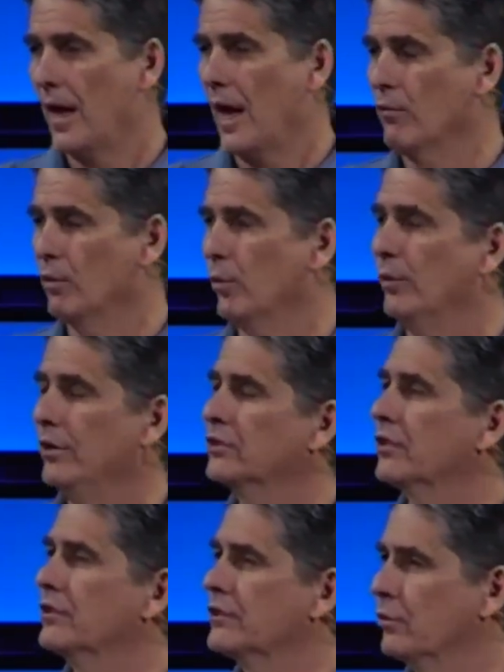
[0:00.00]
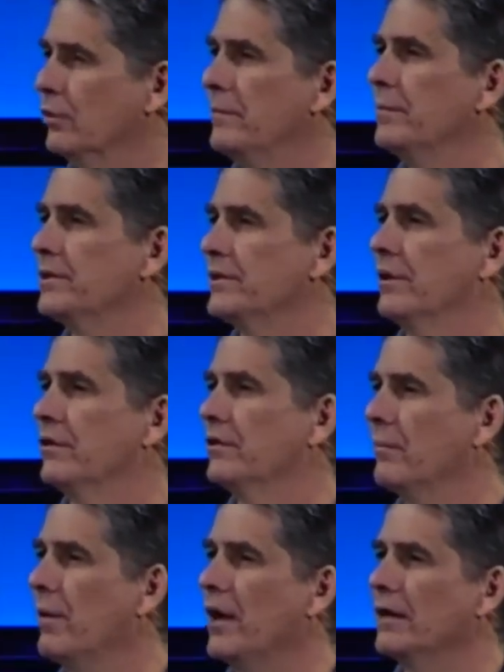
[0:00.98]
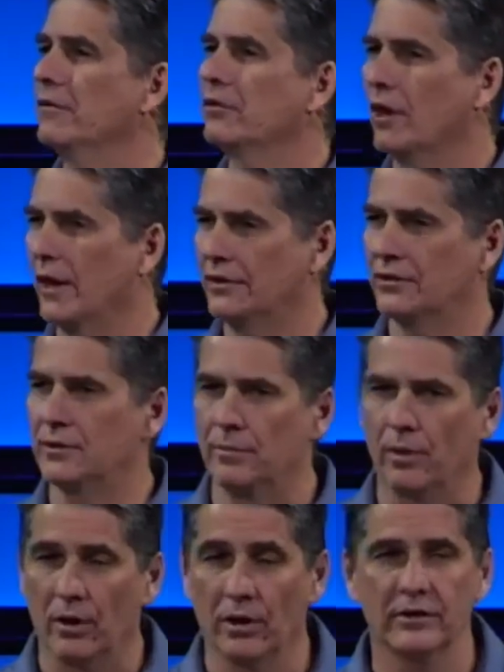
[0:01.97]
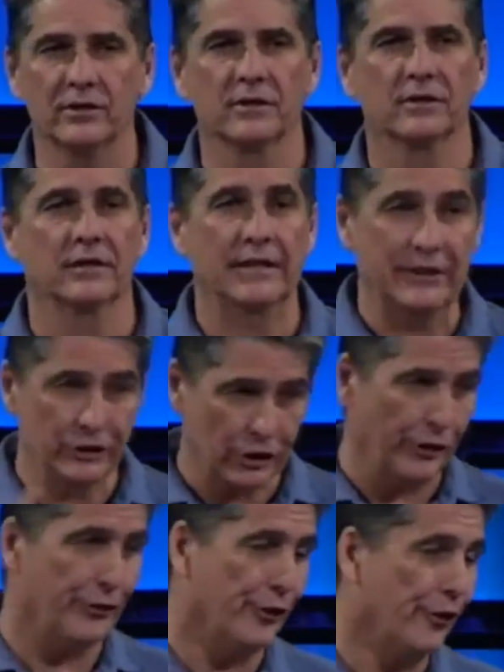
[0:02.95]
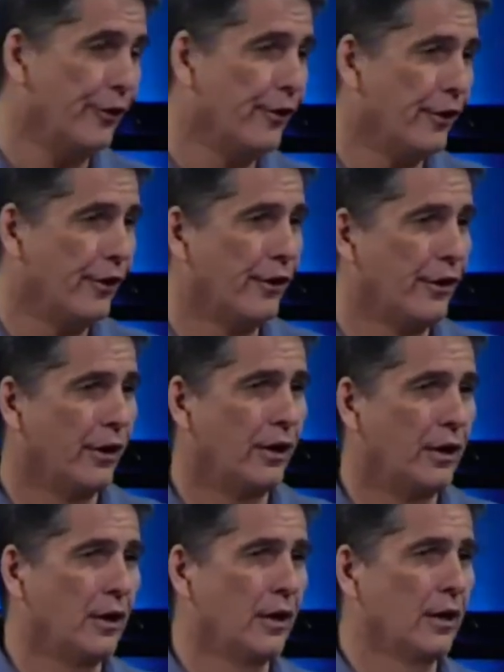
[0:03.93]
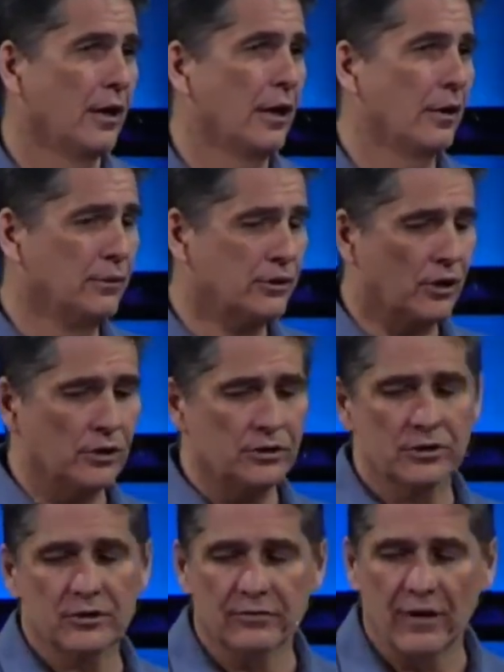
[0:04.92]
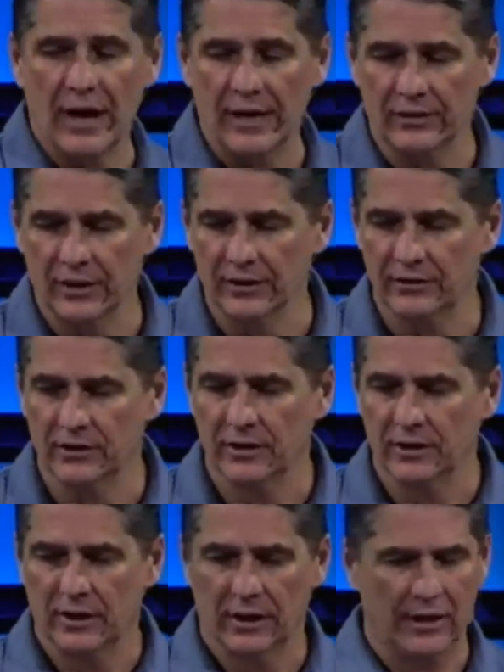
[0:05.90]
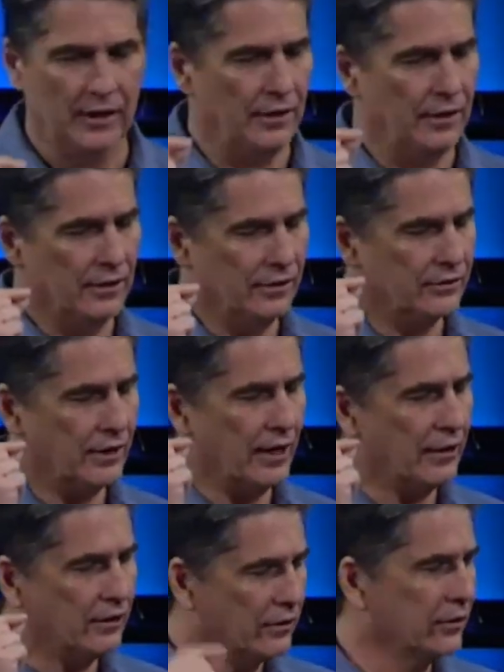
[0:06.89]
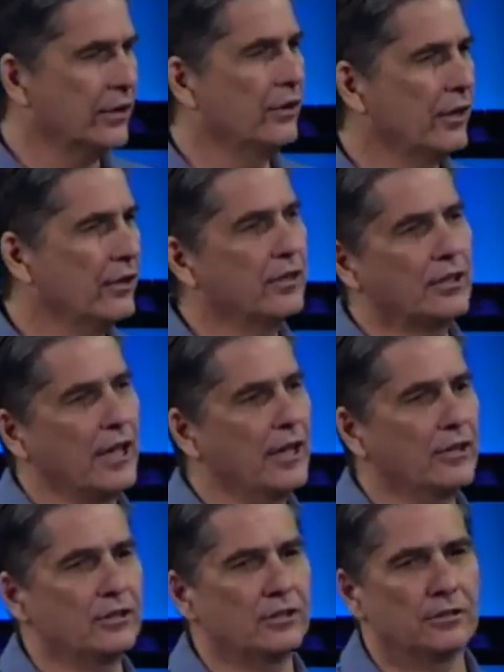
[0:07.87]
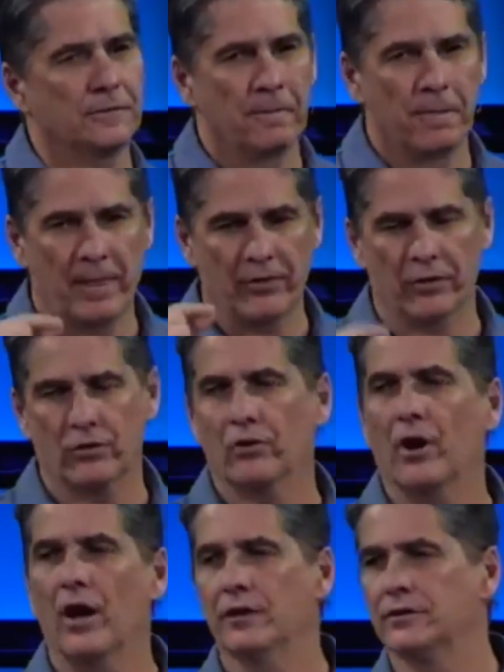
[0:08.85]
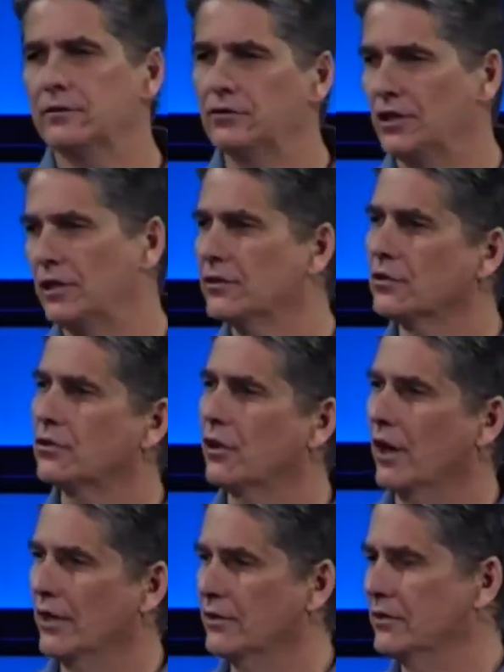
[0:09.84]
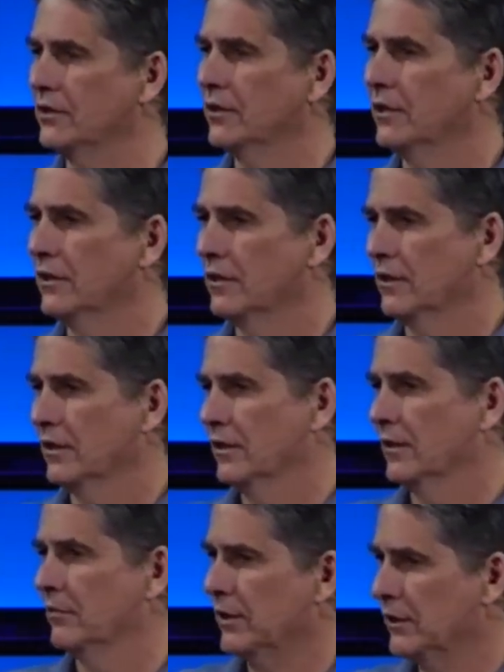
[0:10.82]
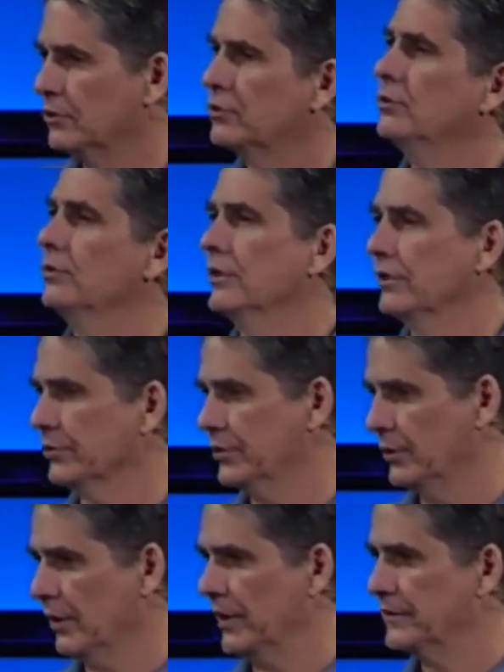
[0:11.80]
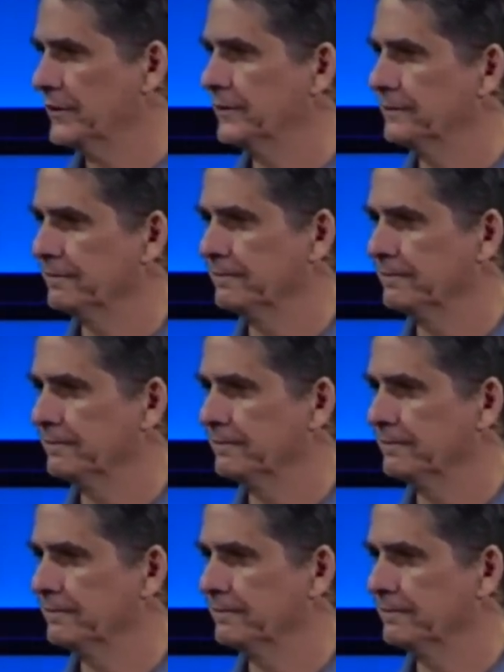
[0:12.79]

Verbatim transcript: And when we start to rip and tear the body of Christ apart, each other, and we start to divide this, it is a clear indication that the cross of Jesus Christ means too little to us.